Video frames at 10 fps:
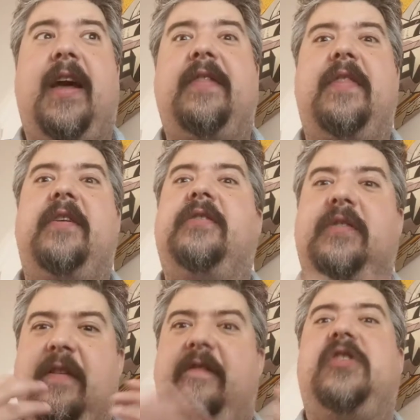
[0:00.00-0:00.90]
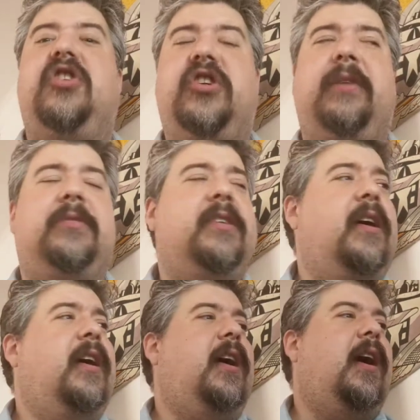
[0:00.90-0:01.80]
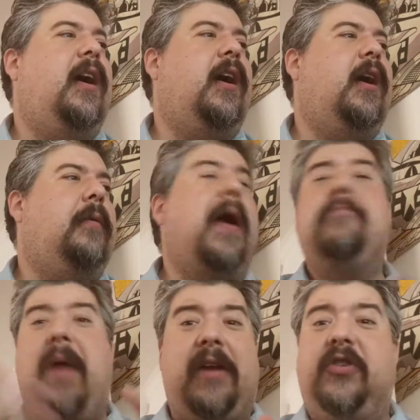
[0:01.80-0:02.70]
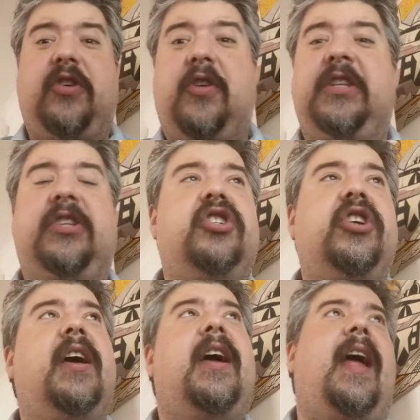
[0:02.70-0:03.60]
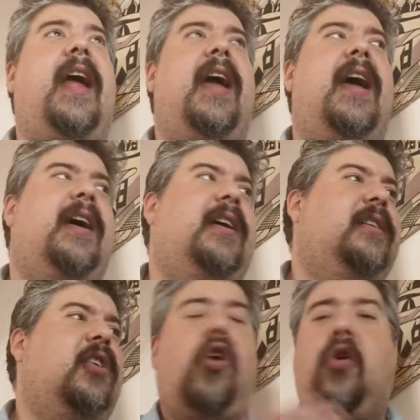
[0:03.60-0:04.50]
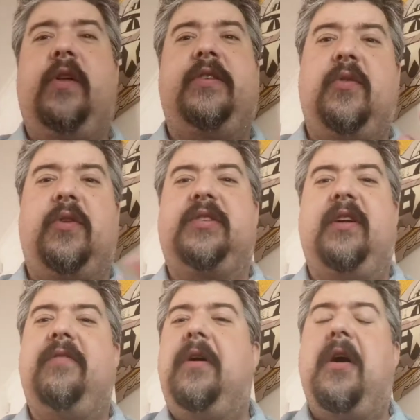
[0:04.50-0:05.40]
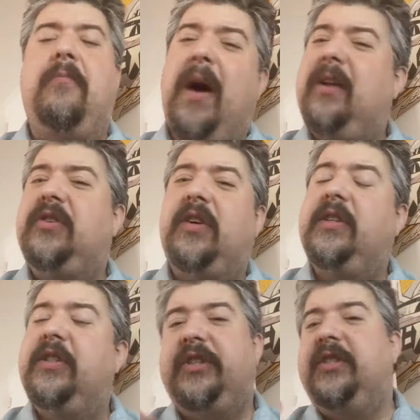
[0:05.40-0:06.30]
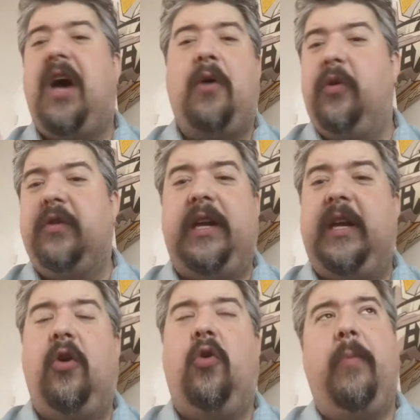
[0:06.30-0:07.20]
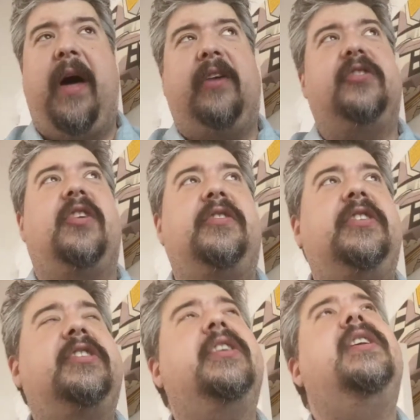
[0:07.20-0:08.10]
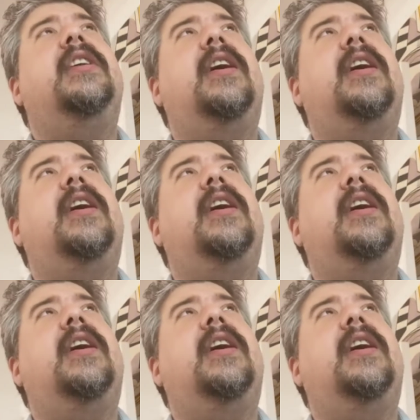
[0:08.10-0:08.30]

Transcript: And then there's fish and chips and battered sausage and all this sort of stuff. Battered sausage is not worth eating a whole battered sausage.